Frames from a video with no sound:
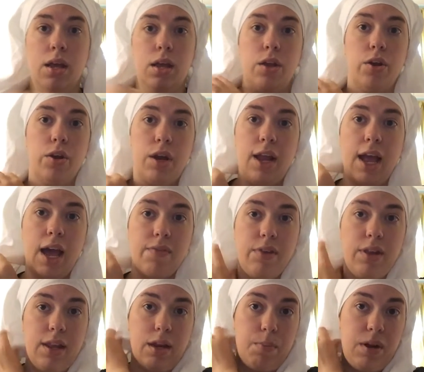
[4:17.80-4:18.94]
you're going to have a
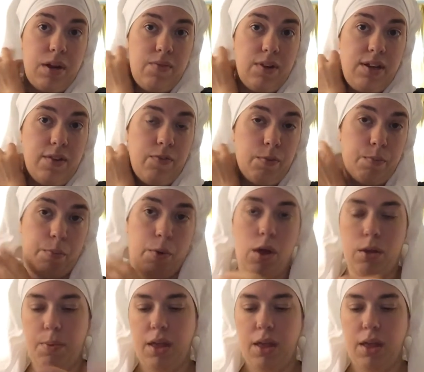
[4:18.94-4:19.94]
little bit of a different bulk.